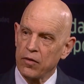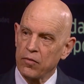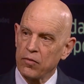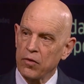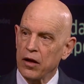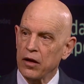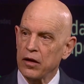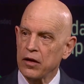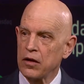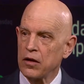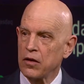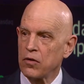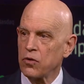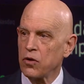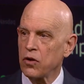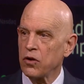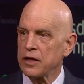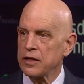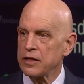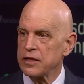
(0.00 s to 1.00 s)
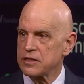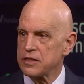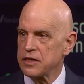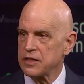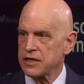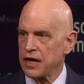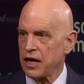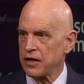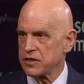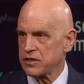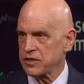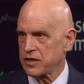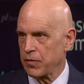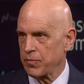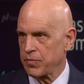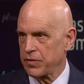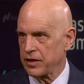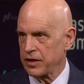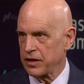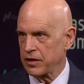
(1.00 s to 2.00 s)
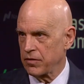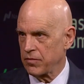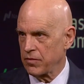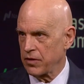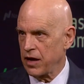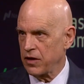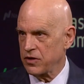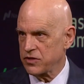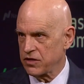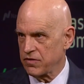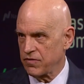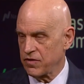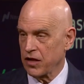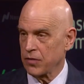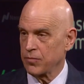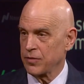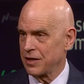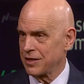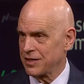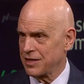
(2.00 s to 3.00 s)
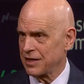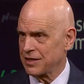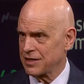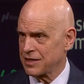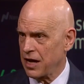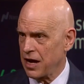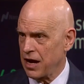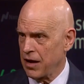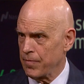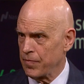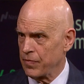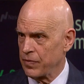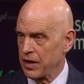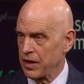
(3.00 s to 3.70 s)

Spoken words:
Well, rolling these things out is like building a housing development. It takes time.